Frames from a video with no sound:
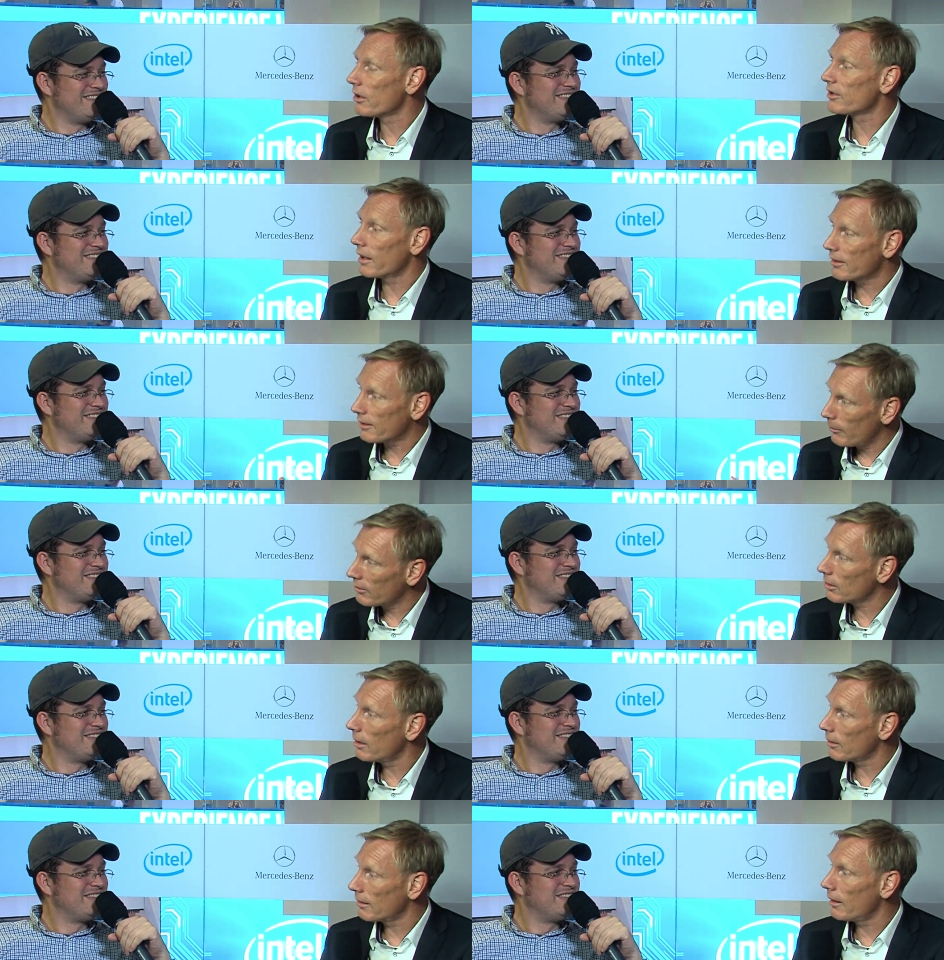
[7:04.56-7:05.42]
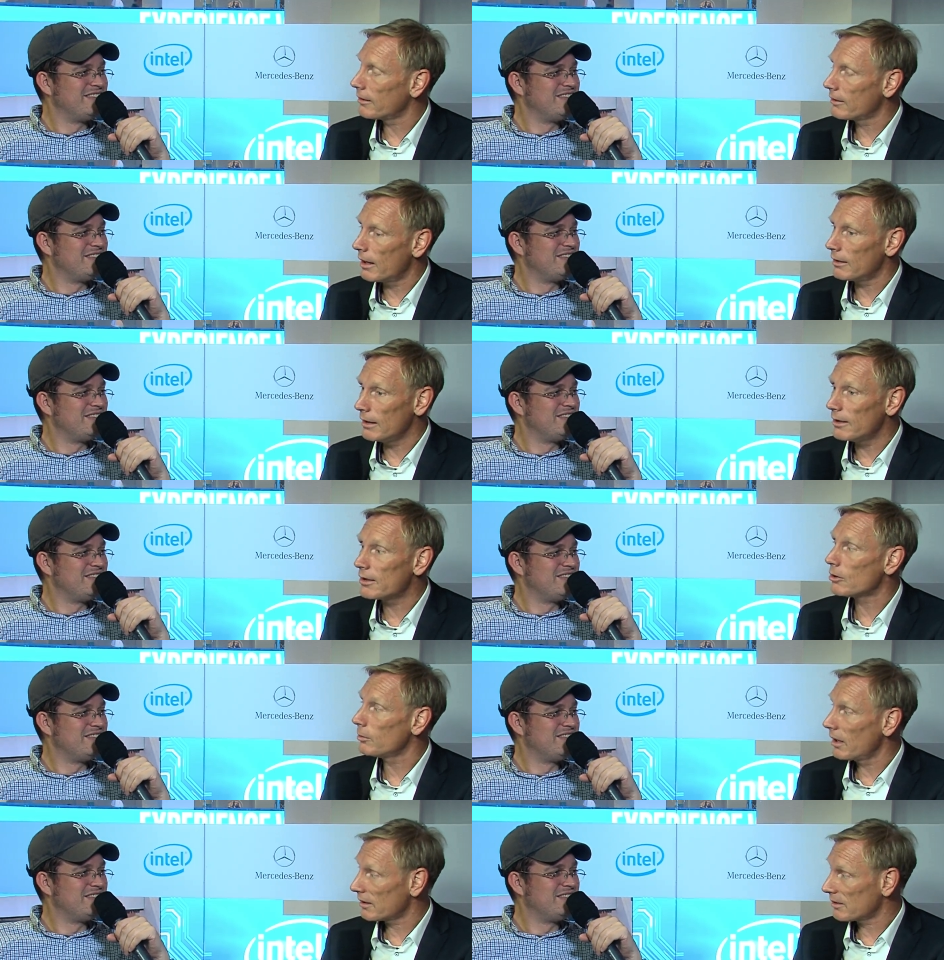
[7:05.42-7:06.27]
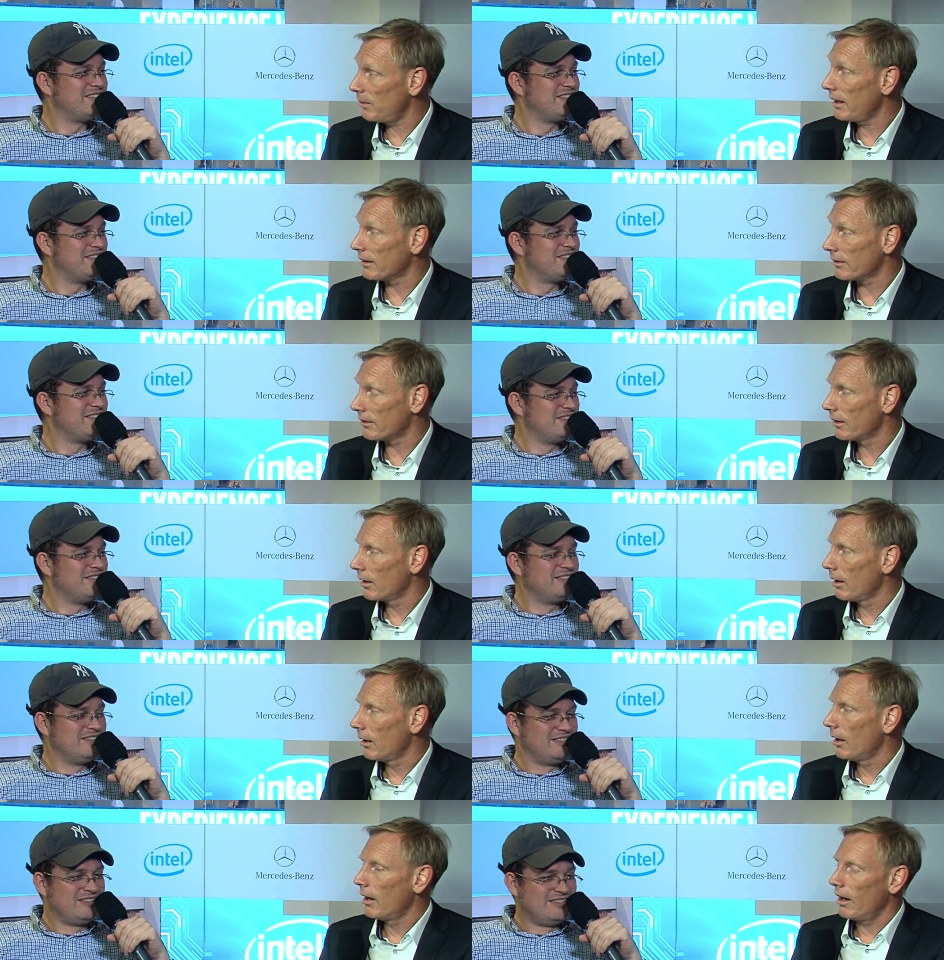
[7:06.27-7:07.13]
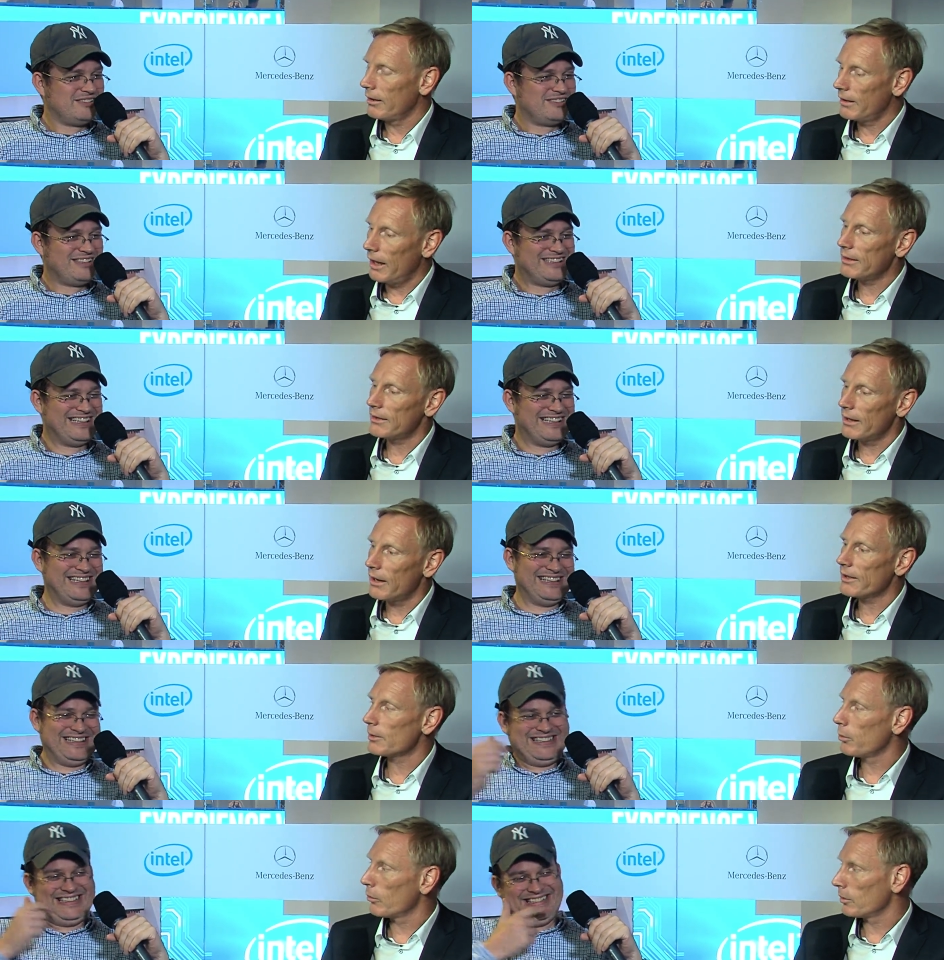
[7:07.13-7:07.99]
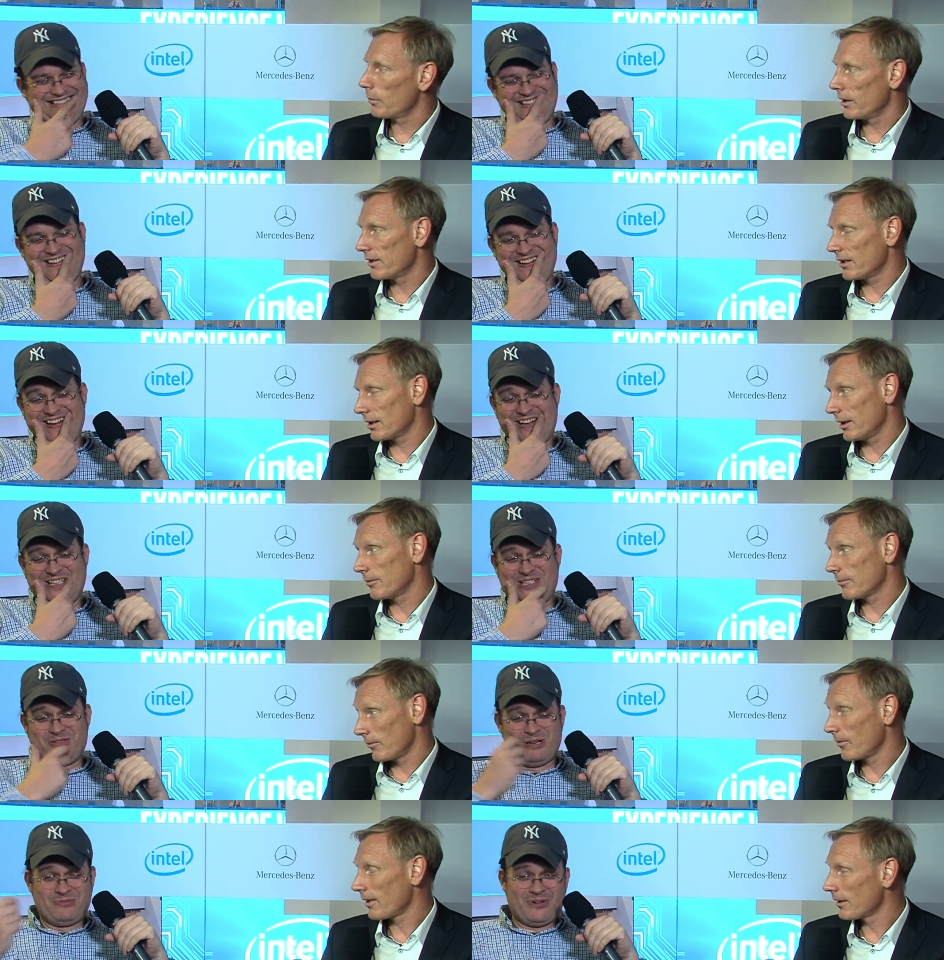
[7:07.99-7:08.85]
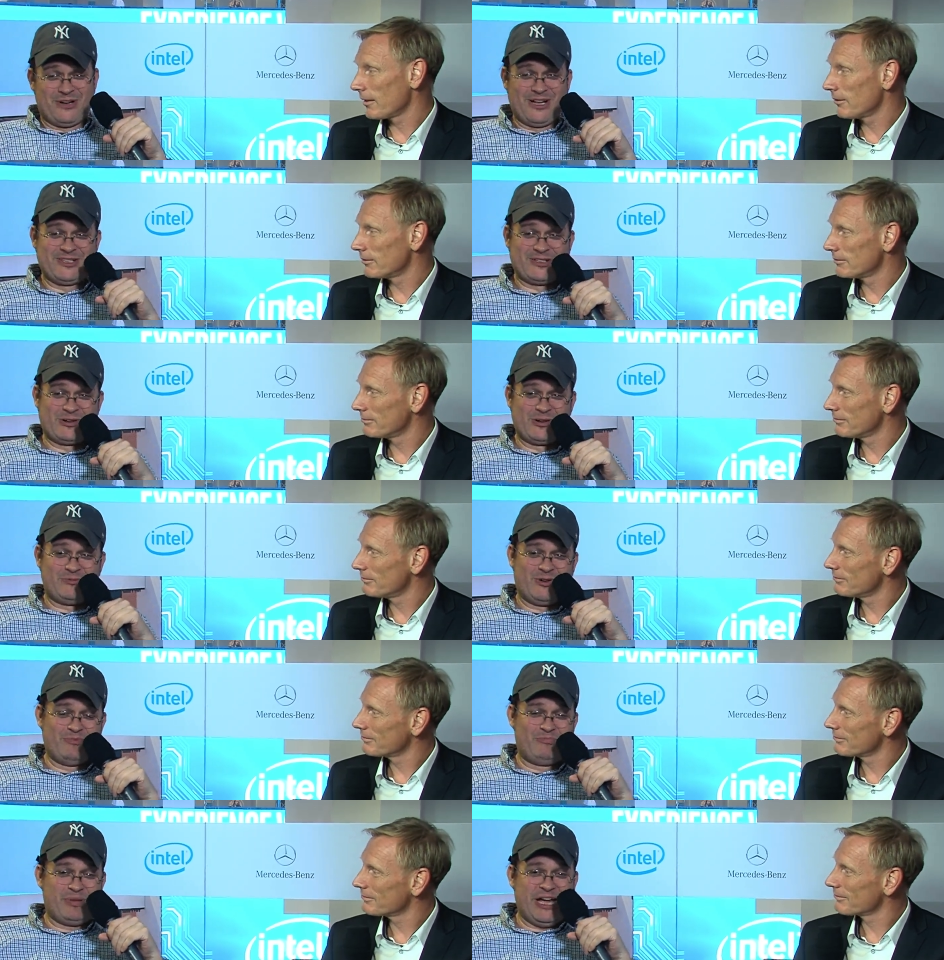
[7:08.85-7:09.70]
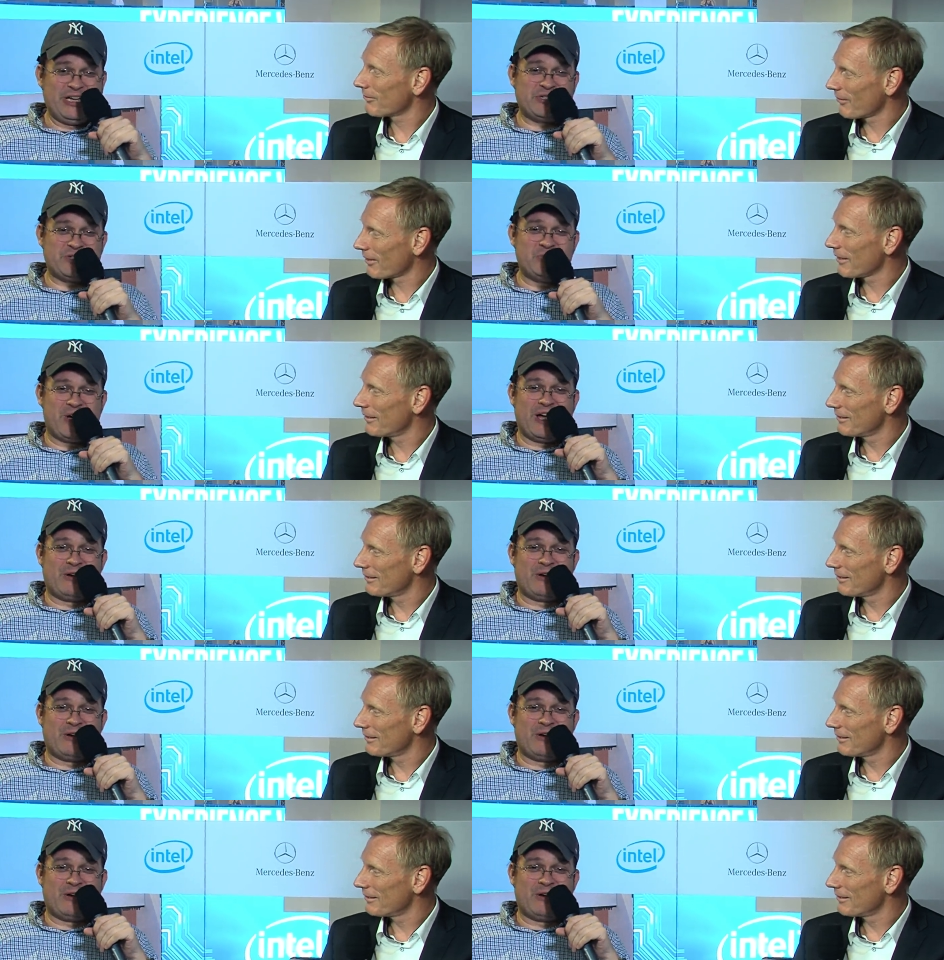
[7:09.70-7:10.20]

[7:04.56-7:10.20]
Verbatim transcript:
Speaker 1: that's something that, that, that needs to be explained and that that is the point basically. Yeah, two and one. That's a good one. Pay two, get